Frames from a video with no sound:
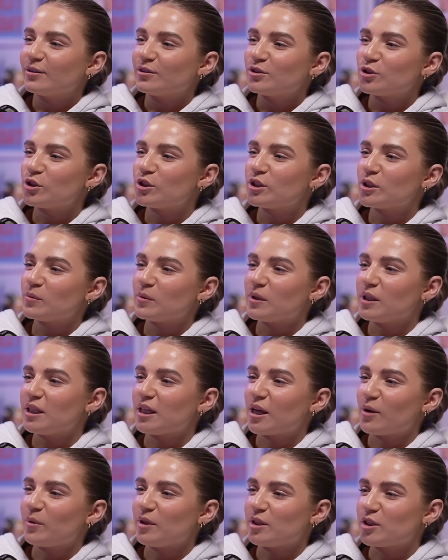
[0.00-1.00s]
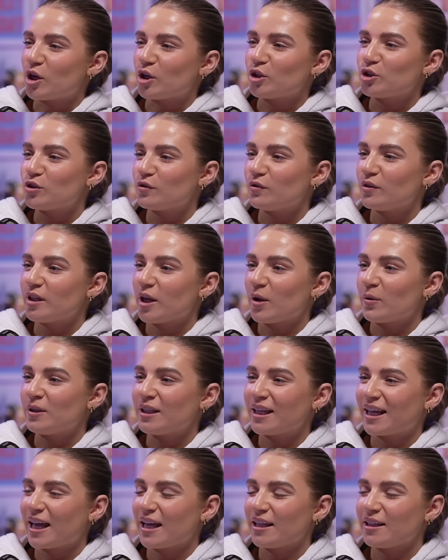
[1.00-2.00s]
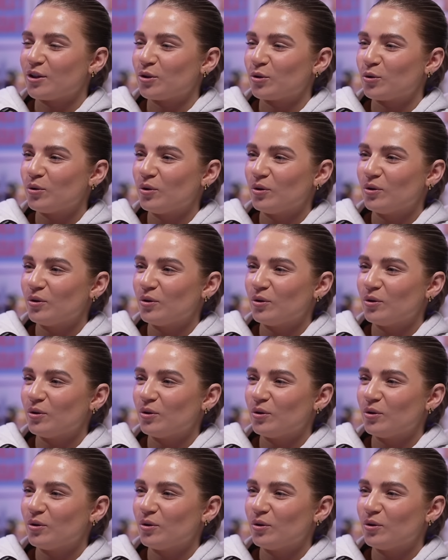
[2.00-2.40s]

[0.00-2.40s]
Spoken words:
Just a wee touch of it now and again, you know?